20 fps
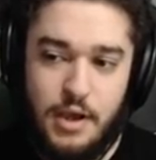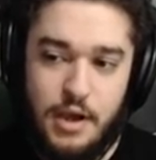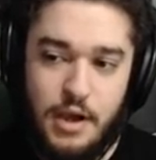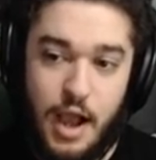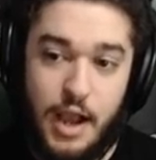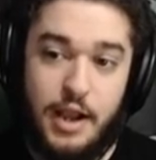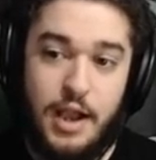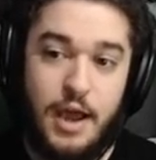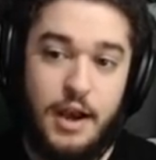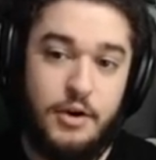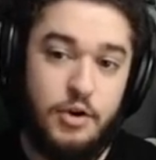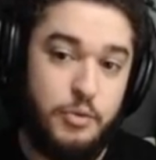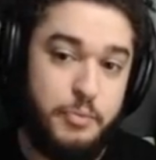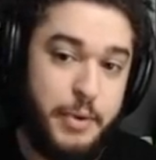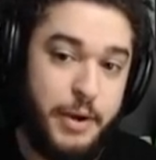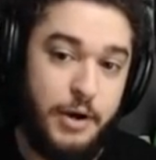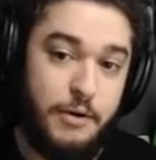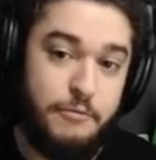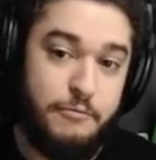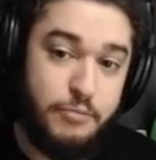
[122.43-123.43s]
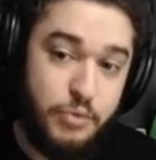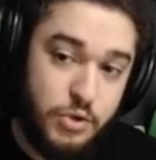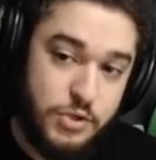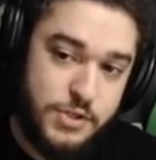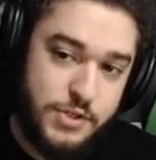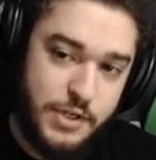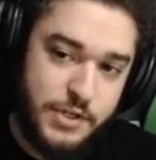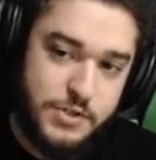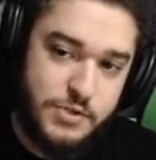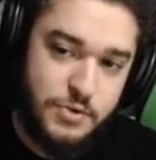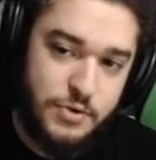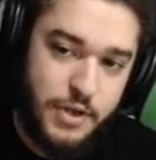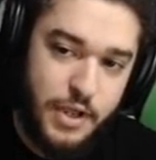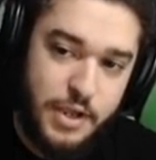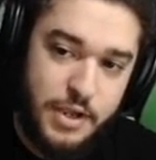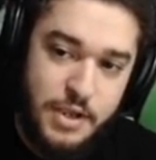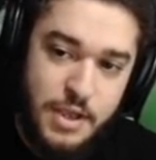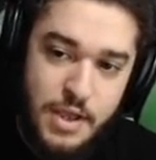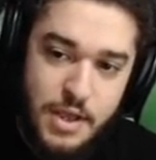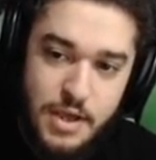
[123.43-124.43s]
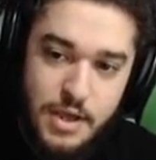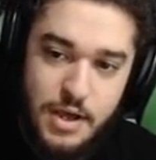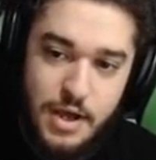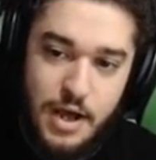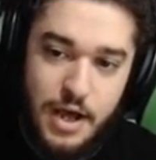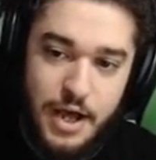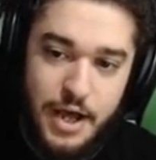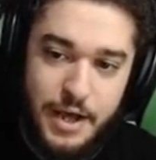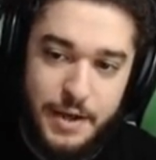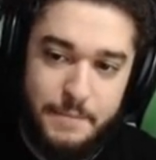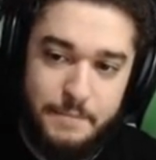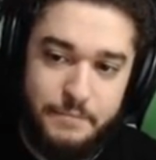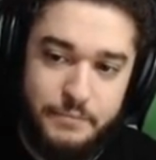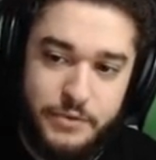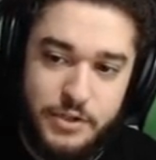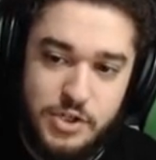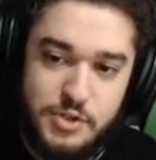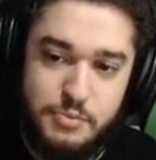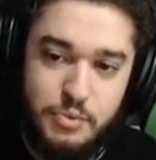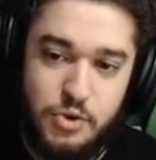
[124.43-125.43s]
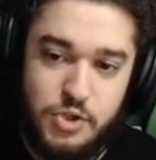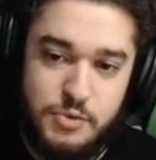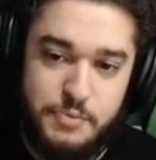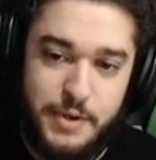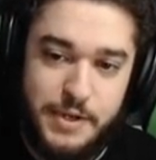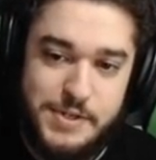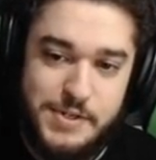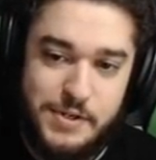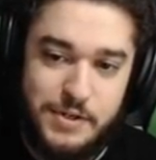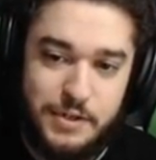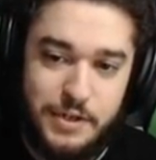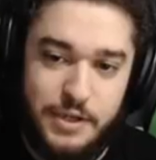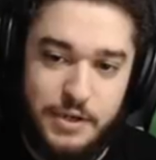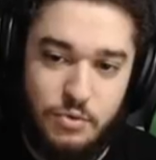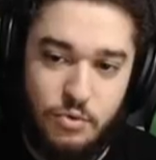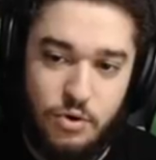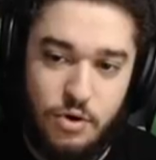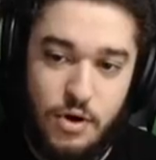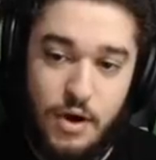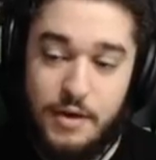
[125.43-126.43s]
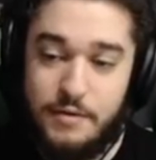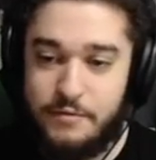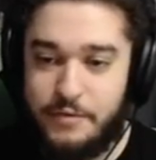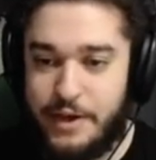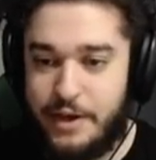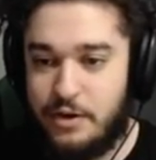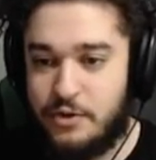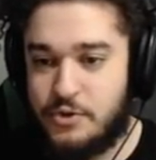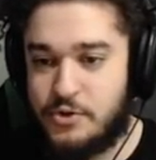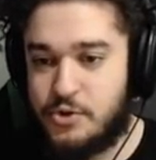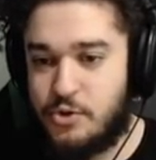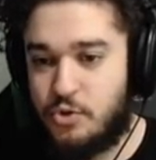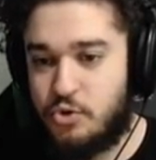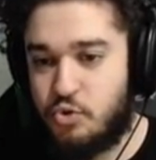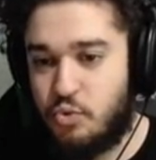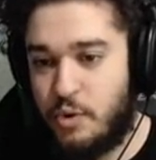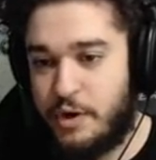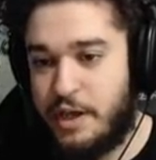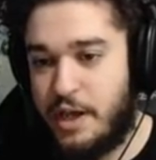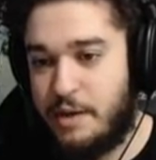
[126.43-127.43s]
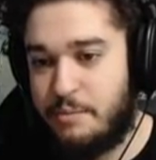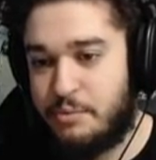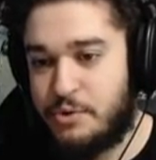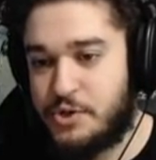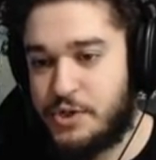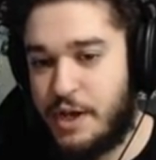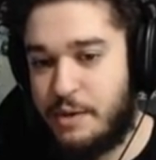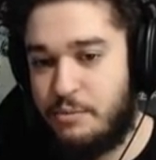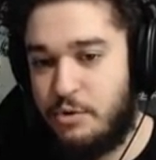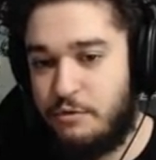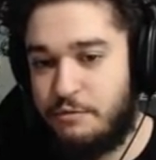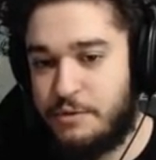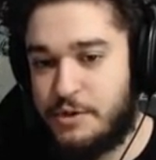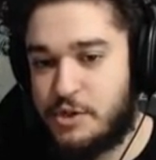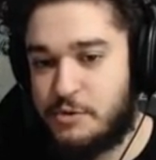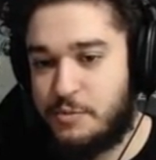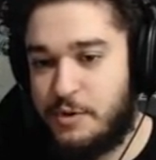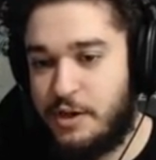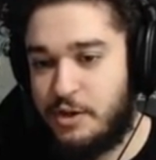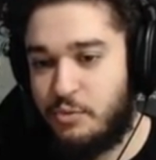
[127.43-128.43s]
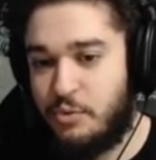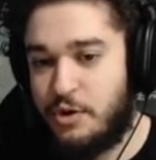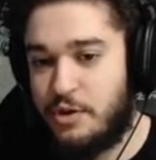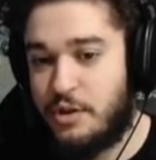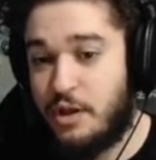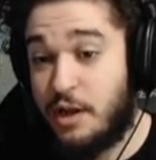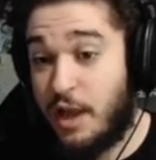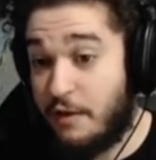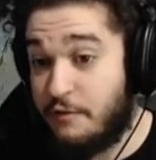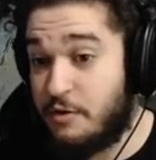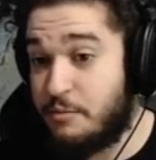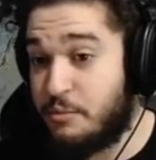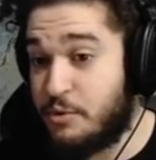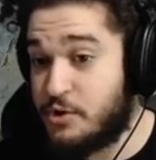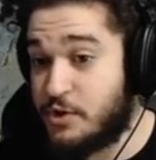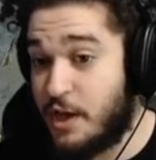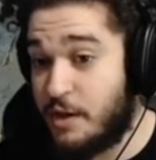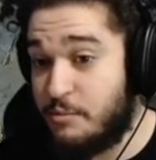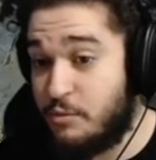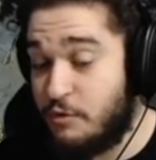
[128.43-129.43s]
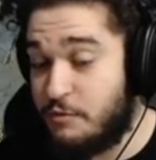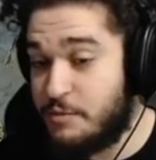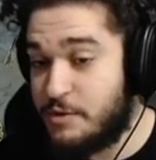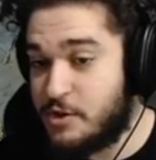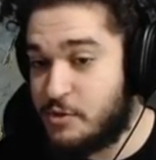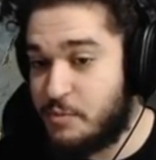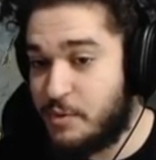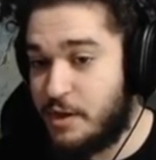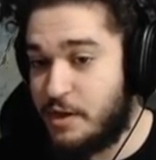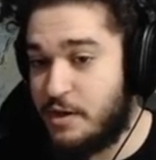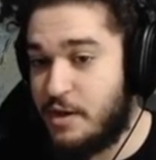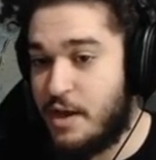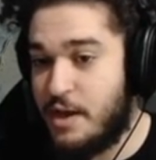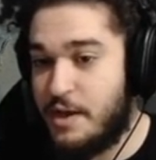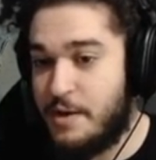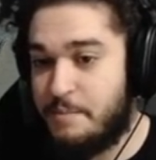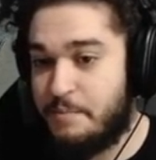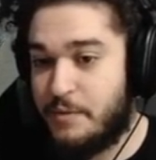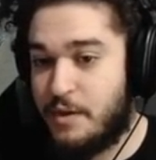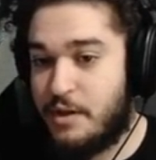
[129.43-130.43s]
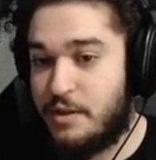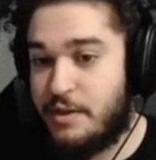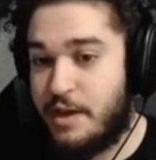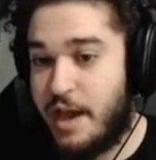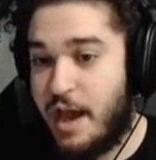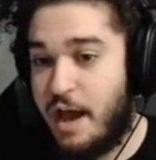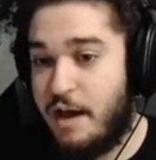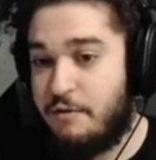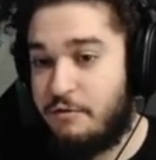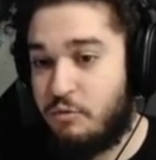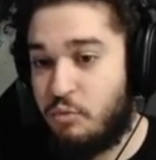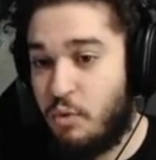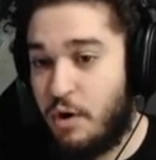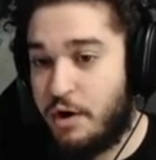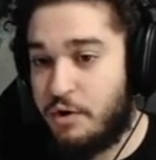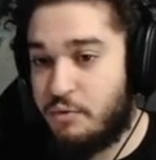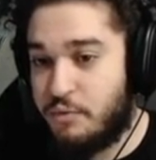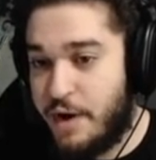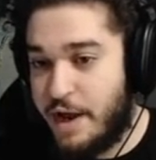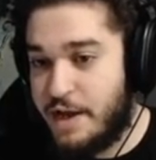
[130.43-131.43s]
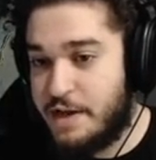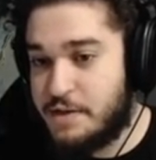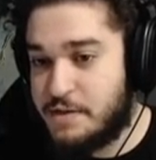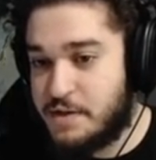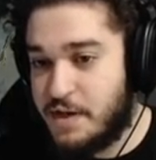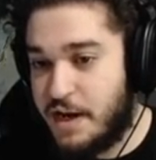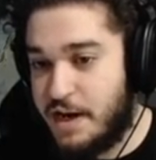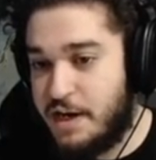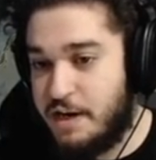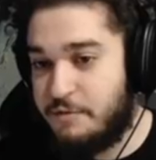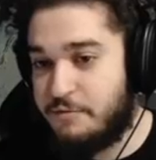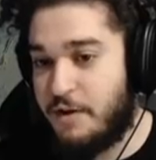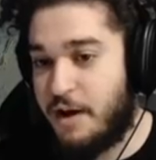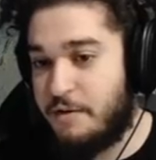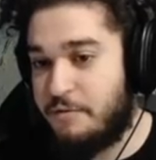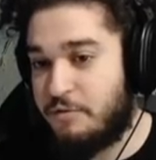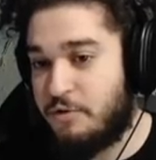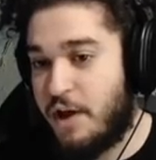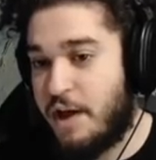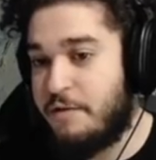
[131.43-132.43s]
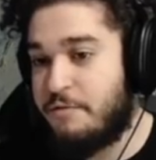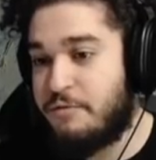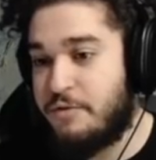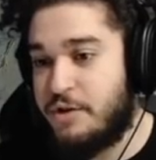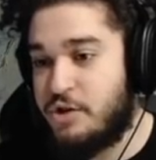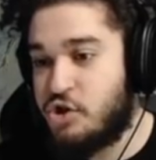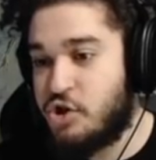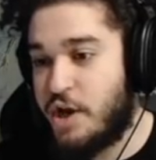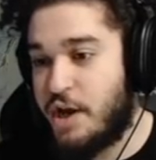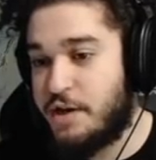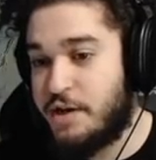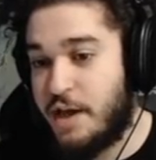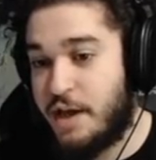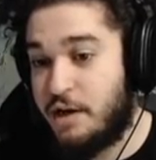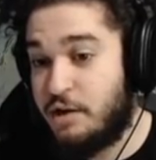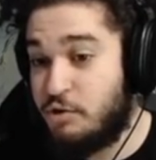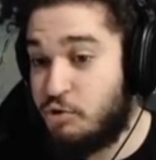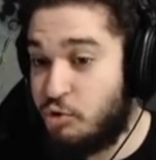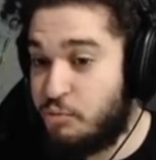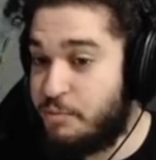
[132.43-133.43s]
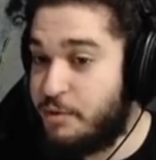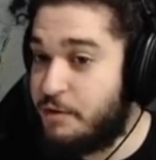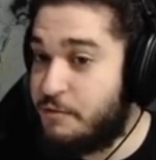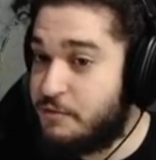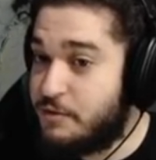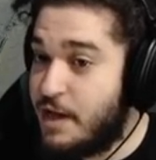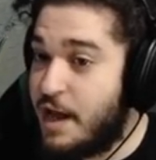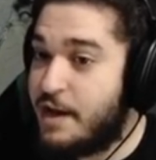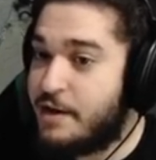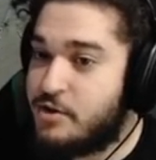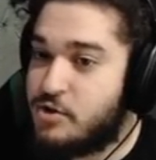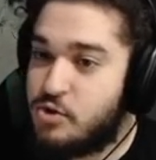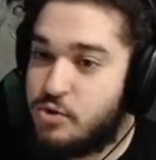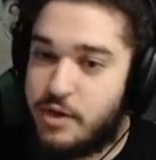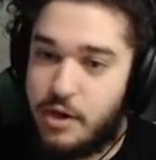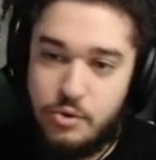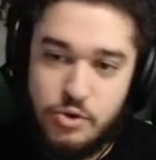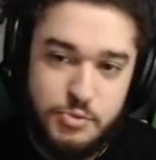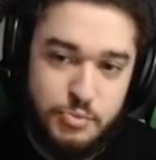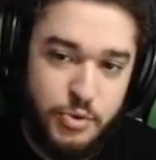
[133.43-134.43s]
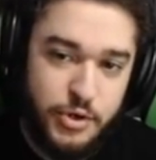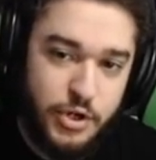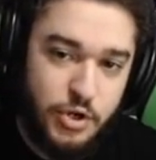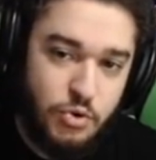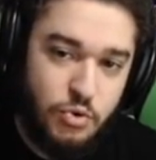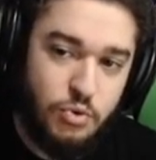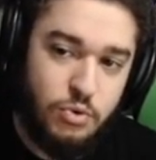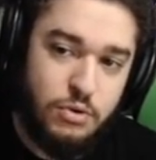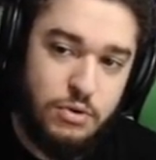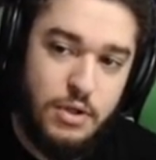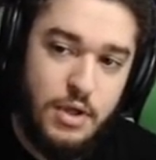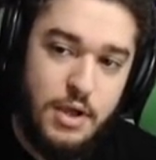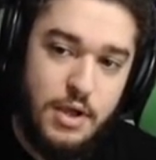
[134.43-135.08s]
I got a new pair of boots yesterday. Um, these boots basically were unveiled, so twenty-eight percent movement speed with eleven percent movement speed. They have one res, eighty-five life regen, and a little bit of dex, so that was pretty cool.